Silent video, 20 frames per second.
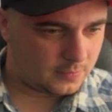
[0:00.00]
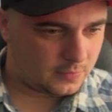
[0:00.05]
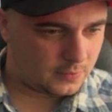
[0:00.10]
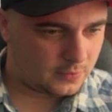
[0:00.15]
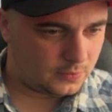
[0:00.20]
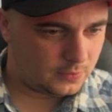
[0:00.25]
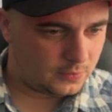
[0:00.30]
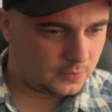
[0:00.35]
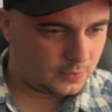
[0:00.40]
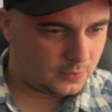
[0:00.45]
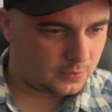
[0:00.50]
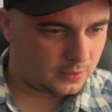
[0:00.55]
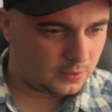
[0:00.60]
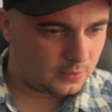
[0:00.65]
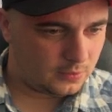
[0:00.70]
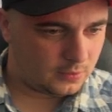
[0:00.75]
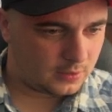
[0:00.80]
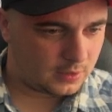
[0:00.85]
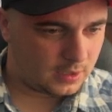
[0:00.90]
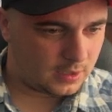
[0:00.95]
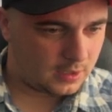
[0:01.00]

to, look,